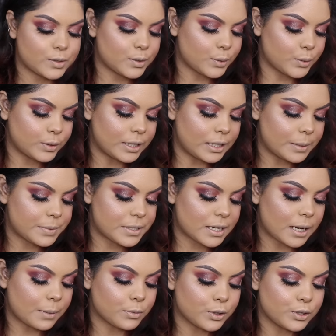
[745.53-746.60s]
So the lipstick
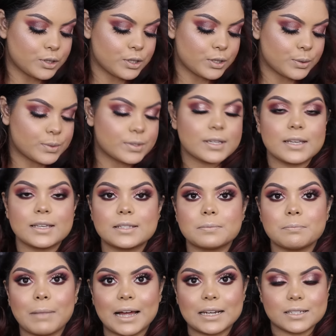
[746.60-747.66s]
I'm going to use is
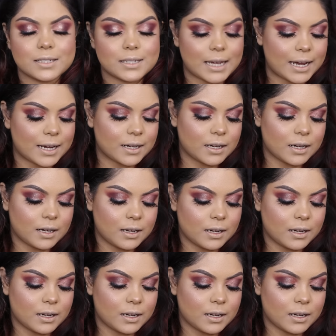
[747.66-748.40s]
Matte Tack